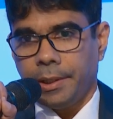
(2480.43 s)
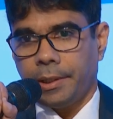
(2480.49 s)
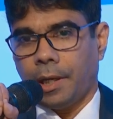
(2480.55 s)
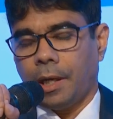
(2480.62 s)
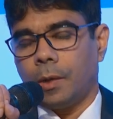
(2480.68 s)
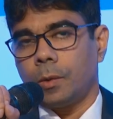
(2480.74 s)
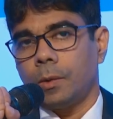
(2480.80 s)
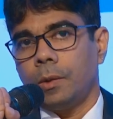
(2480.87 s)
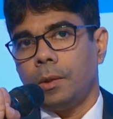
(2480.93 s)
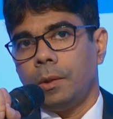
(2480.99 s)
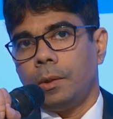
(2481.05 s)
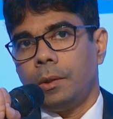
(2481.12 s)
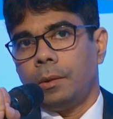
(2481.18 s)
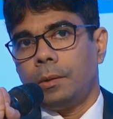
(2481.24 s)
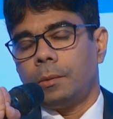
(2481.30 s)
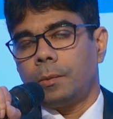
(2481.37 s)
Now,
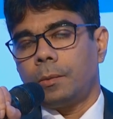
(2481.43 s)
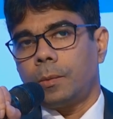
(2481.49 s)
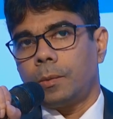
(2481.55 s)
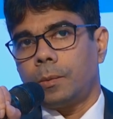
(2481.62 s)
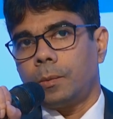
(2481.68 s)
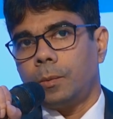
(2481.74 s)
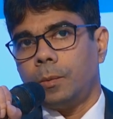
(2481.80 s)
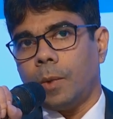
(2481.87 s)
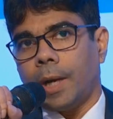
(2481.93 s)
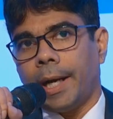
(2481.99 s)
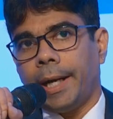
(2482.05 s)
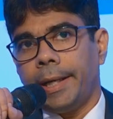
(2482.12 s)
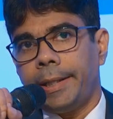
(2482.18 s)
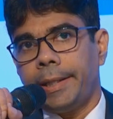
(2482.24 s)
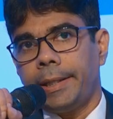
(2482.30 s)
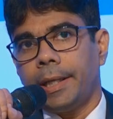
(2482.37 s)

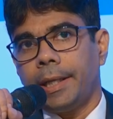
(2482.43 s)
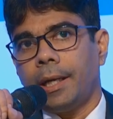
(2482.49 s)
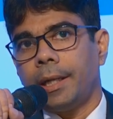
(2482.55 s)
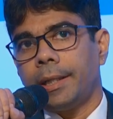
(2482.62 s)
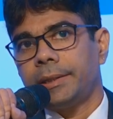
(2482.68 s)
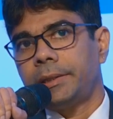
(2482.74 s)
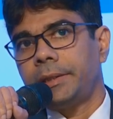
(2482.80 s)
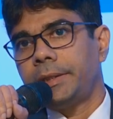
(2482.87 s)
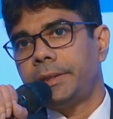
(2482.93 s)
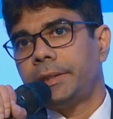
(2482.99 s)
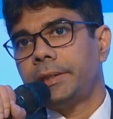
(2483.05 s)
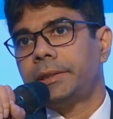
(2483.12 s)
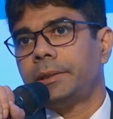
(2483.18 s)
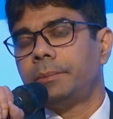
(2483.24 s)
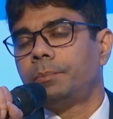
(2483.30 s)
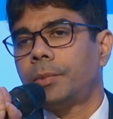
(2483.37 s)
why are
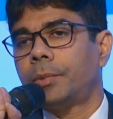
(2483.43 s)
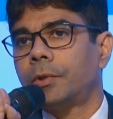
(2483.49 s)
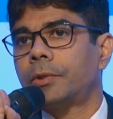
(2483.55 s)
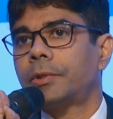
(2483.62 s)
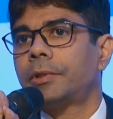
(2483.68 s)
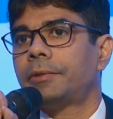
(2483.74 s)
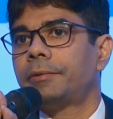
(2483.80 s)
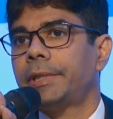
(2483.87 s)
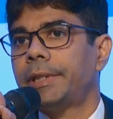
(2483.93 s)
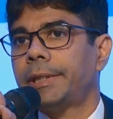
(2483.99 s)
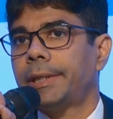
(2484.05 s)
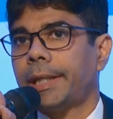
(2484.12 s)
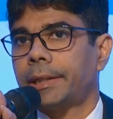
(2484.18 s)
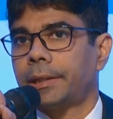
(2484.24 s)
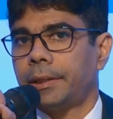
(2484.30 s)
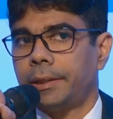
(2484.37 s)
SDGs important within
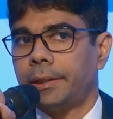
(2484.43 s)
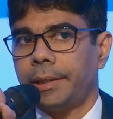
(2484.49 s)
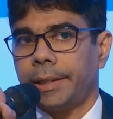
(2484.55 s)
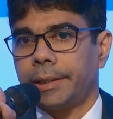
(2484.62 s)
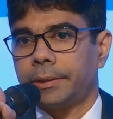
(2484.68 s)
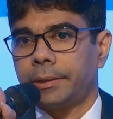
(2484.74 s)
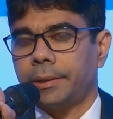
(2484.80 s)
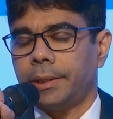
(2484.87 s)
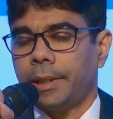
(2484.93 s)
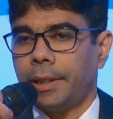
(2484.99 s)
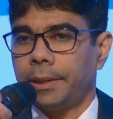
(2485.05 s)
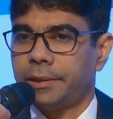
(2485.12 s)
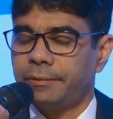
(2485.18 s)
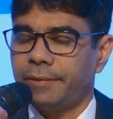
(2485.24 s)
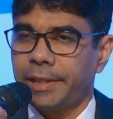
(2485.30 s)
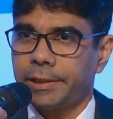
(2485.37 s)
that context?
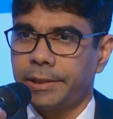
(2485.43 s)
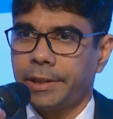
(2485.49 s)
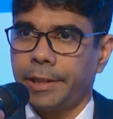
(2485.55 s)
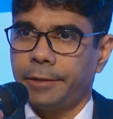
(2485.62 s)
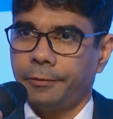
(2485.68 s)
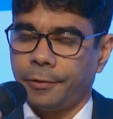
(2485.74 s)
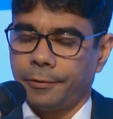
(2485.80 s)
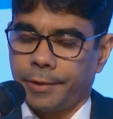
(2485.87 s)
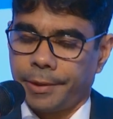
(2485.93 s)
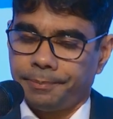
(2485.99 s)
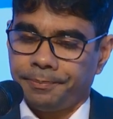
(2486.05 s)
It's very straightforward.